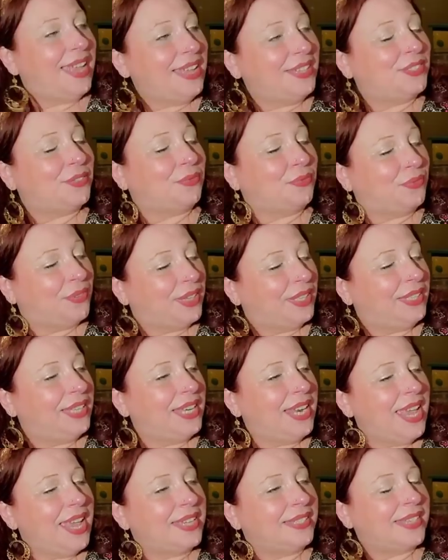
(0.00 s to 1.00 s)
that's
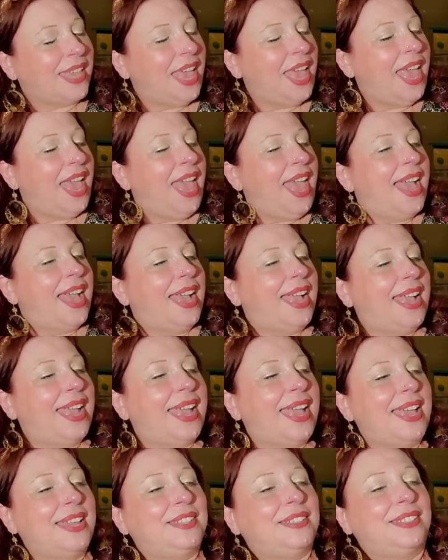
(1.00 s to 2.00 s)
really nice.
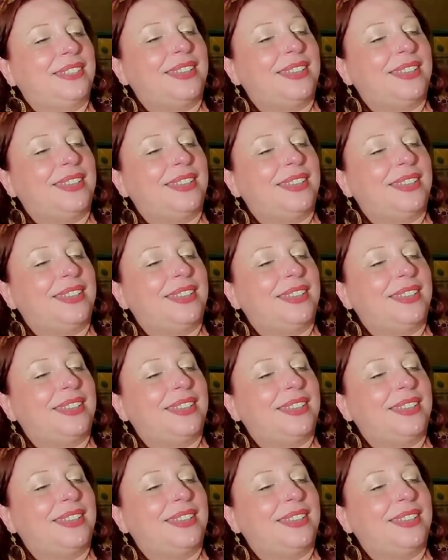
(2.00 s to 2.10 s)
And